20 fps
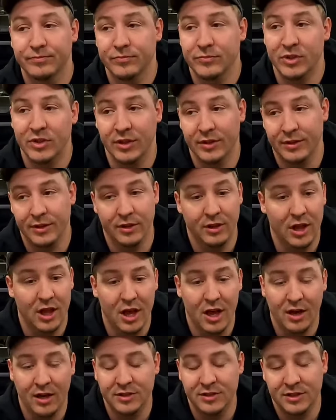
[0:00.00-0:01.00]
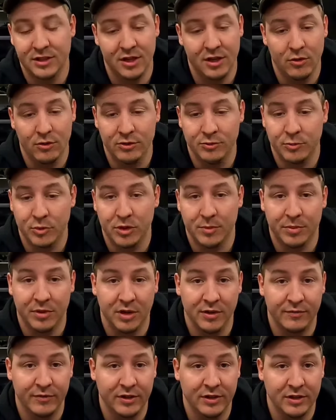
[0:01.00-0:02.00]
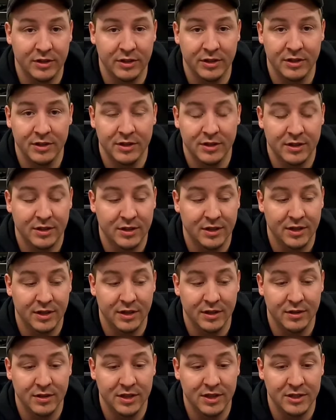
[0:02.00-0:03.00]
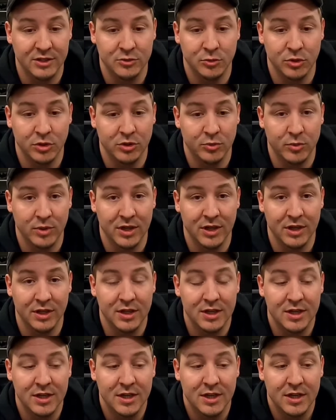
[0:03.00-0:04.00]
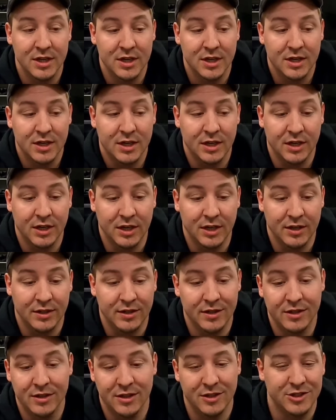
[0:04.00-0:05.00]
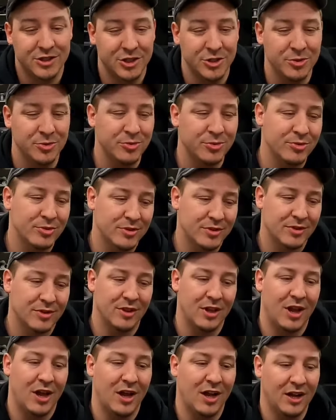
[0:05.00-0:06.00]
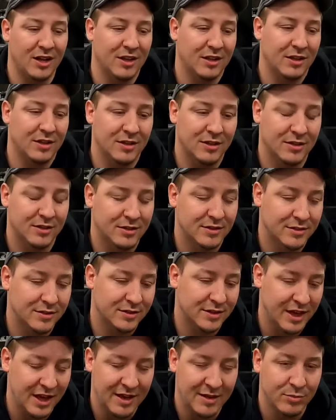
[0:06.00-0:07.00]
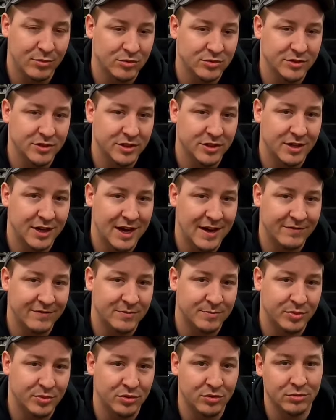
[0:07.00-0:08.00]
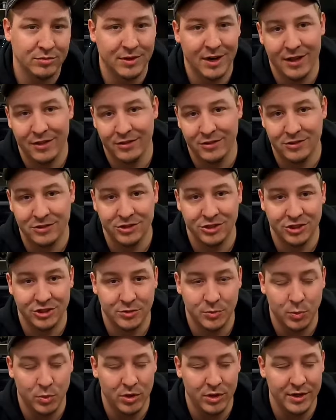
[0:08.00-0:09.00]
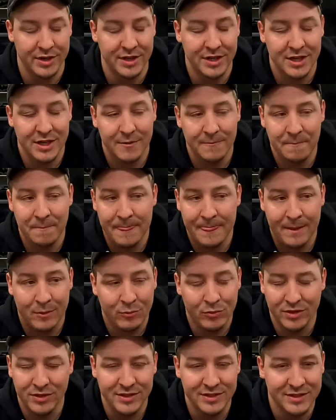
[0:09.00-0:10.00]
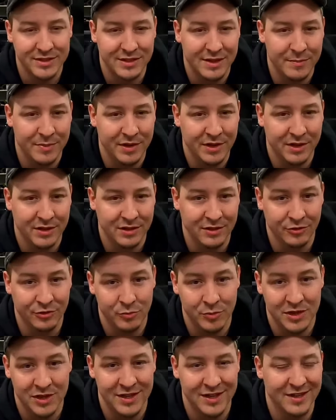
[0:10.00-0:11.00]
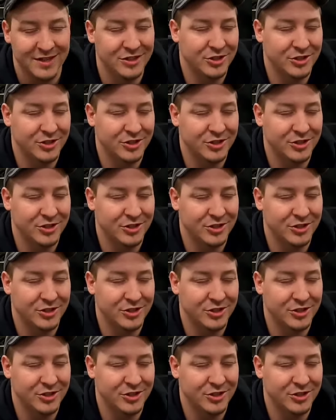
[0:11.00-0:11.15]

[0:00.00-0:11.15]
The locks, they always work perfectly. Things work well. The 2 lock cables that you have to pull rather than just one really isn't that big a deal to me.